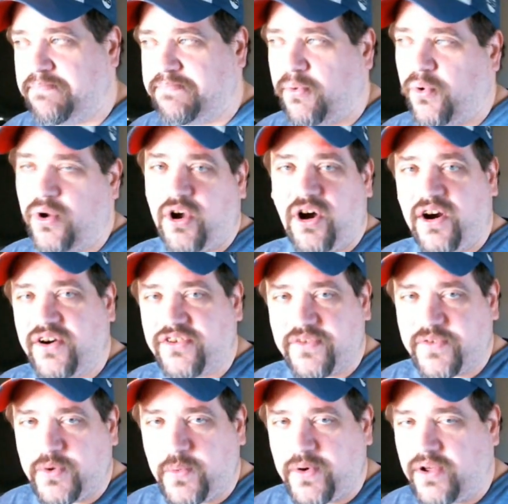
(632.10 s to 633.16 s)
bull uh, guards,
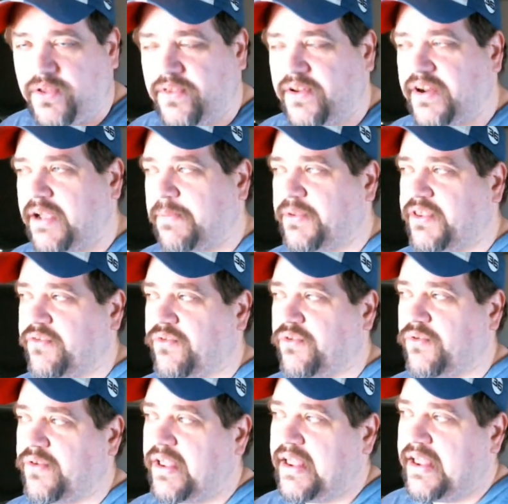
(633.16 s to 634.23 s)
if you will. There are a couple
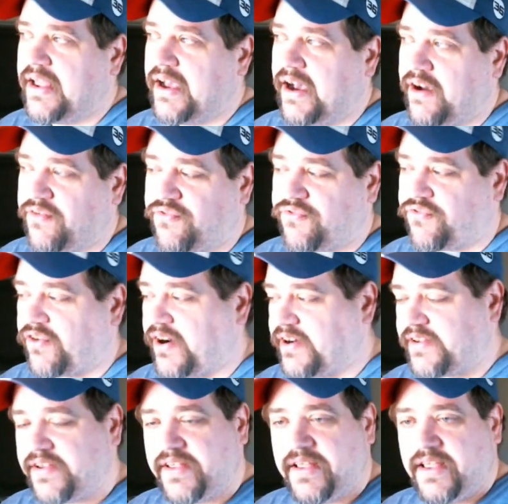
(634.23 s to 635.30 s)
different uh,
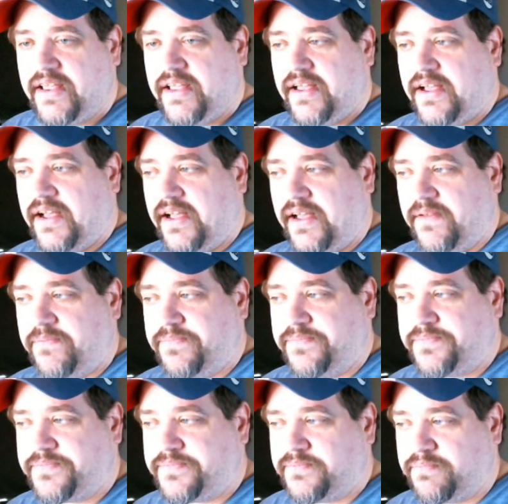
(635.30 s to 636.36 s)
front. Um,
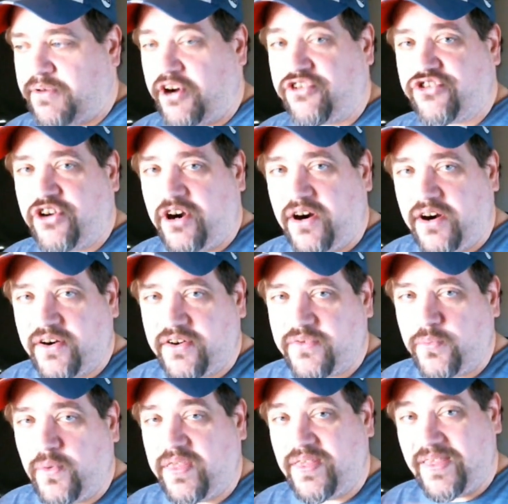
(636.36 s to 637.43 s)
brush
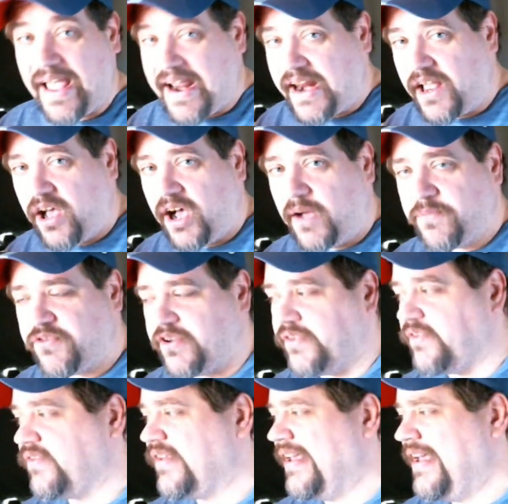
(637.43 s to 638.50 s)
guards with lighting
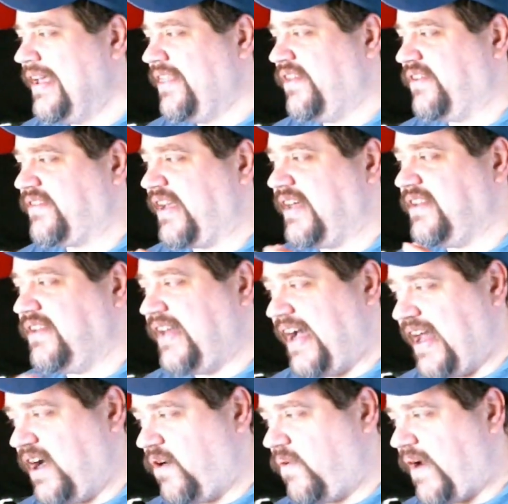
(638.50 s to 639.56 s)
options. There's like a
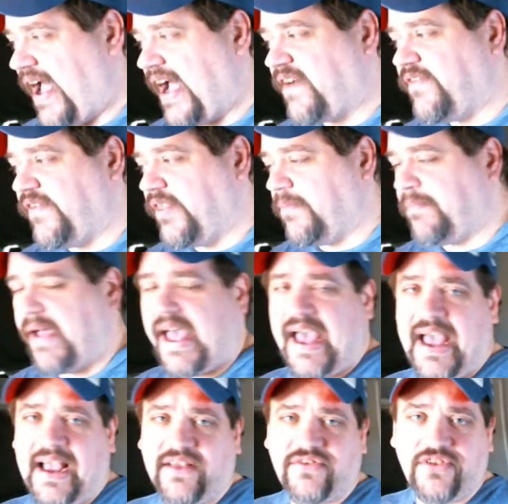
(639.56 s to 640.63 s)
ladder rack for the
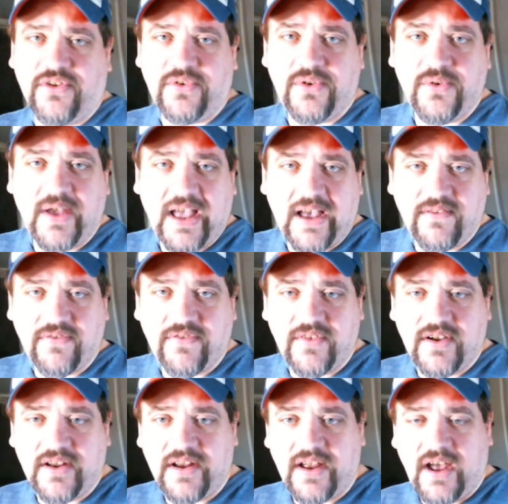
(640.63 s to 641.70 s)
back. So you have
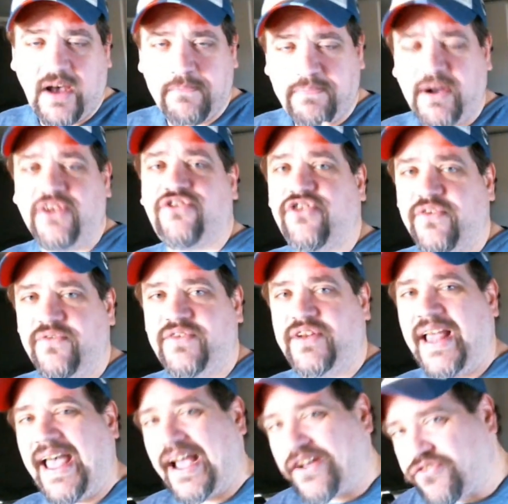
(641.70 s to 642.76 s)
a, a, bunch of
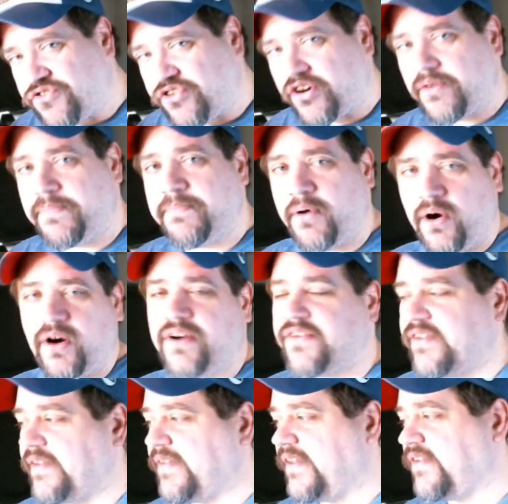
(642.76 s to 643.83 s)
extra
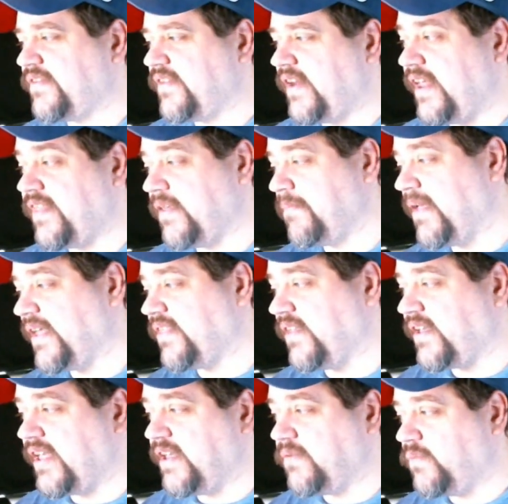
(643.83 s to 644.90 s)
parts in this that I think make
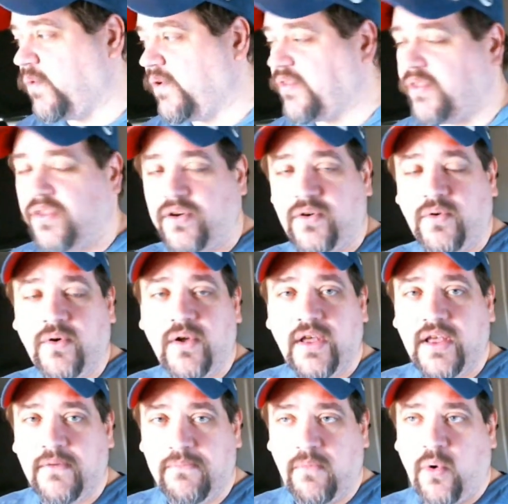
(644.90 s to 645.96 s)
the kit worth a little
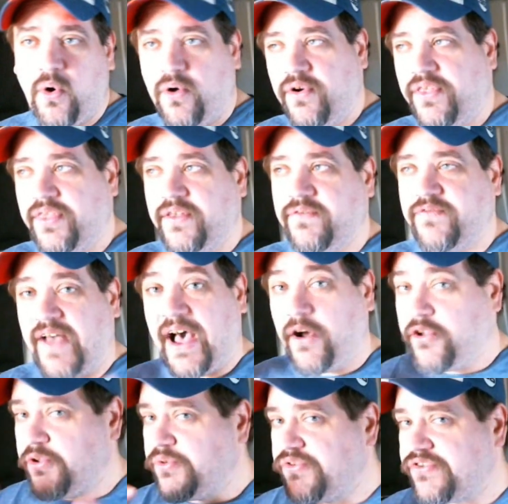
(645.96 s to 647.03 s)
more in the
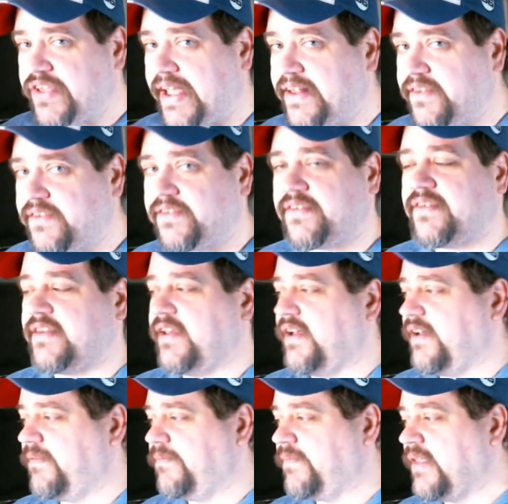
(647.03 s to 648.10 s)
value sense
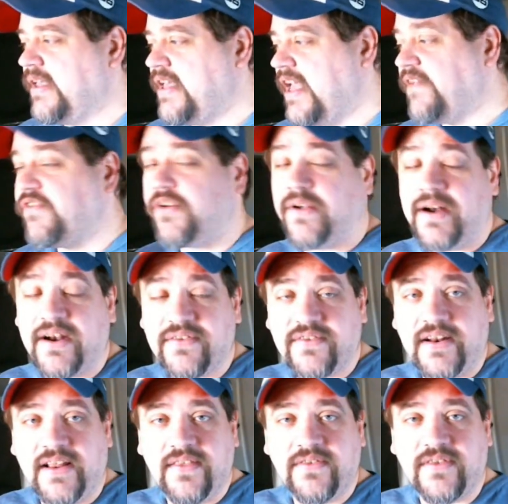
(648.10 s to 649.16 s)
um, if you're
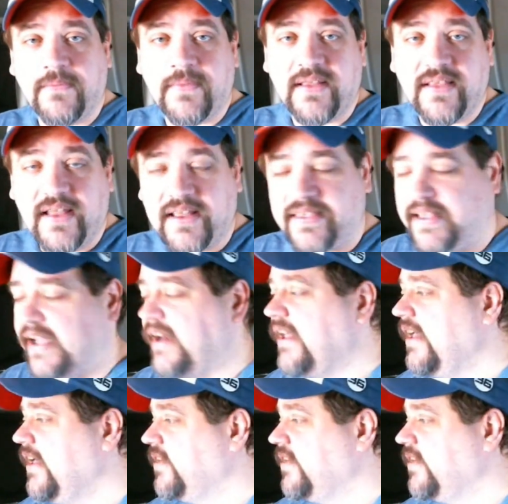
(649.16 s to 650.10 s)
interested in something like that.